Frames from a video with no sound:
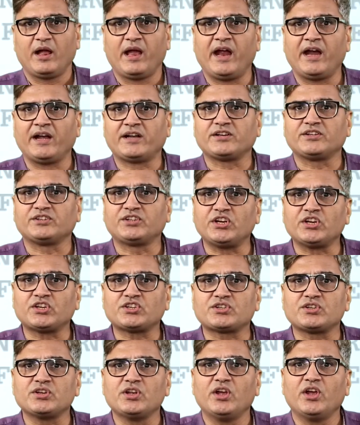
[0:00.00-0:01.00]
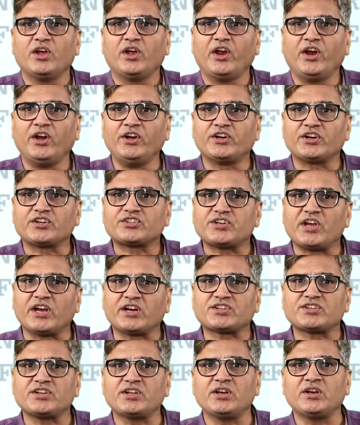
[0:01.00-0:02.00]
At this
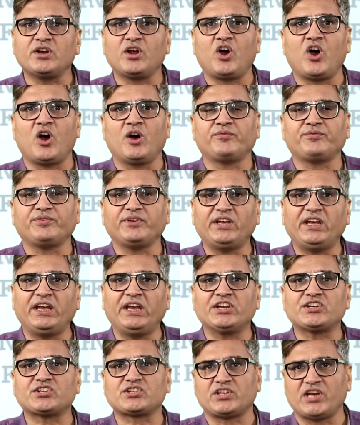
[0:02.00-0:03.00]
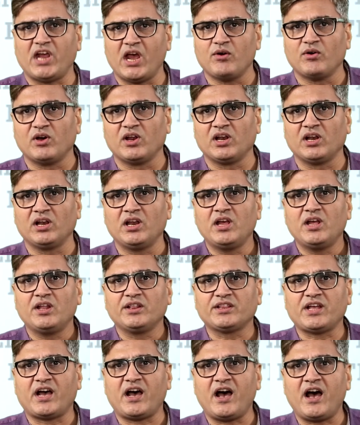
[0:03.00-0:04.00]
intersection of each level,
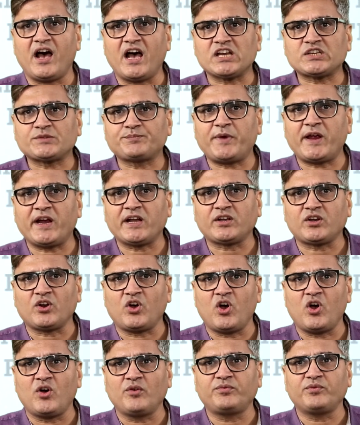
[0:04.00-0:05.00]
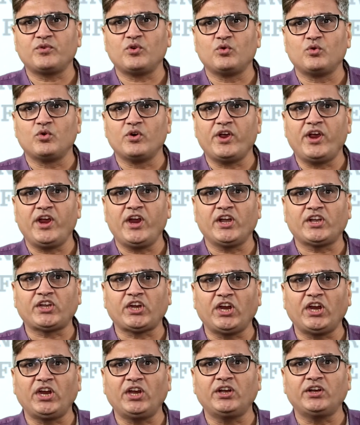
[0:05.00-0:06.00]
the aspect of
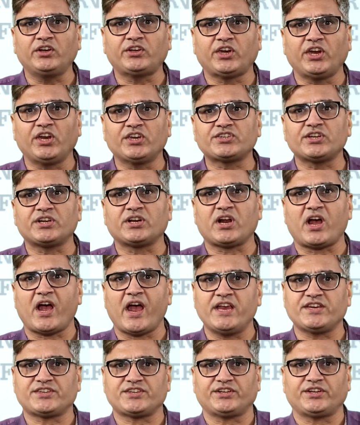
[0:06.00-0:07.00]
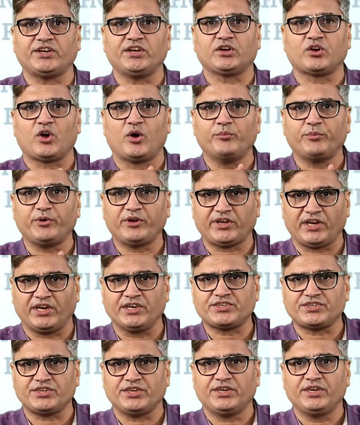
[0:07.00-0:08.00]
18 teacher ICT
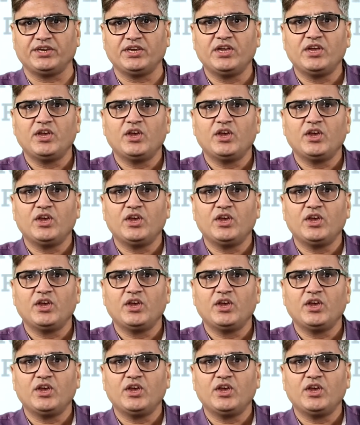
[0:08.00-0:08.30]
competency